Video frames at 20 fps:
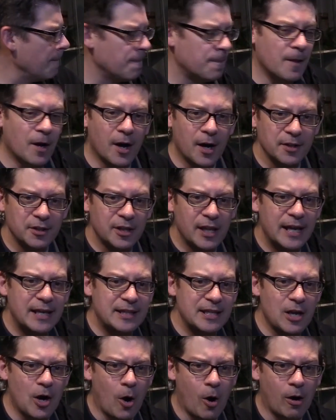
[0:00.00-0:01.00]
unlike
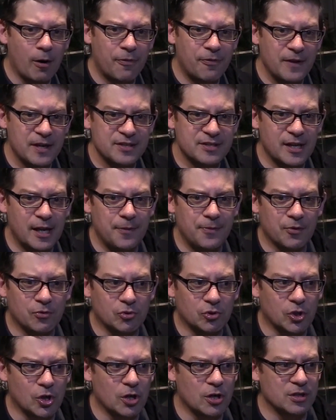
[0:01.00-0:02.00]
the Arthas in the
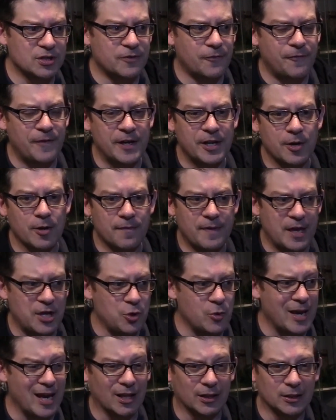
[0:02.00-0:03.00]
Lurtz figure that
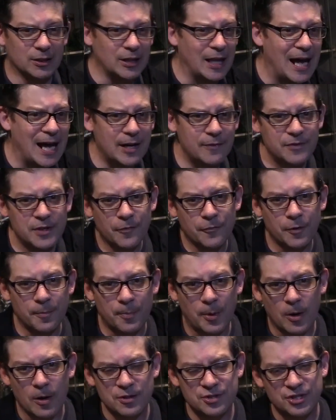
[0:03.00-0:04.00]
you get a lot of different
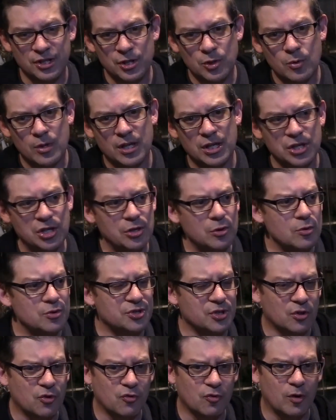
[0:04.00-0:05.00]
parts that you can
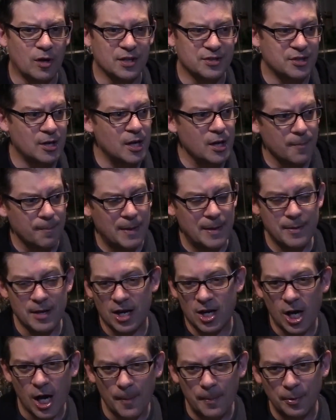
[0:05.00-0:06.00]
use across maybe a
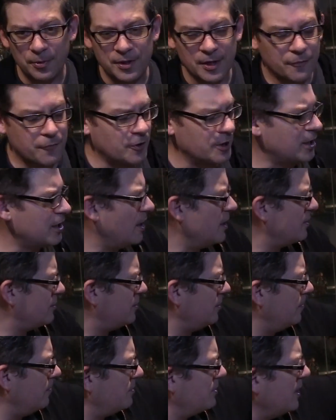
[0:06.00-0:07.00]
couple different
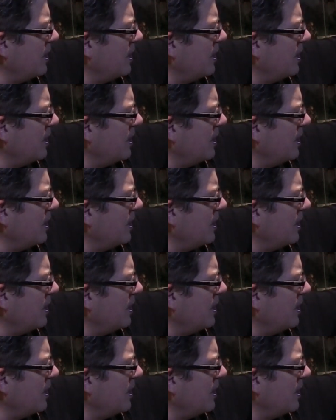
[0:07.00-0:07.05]
customs,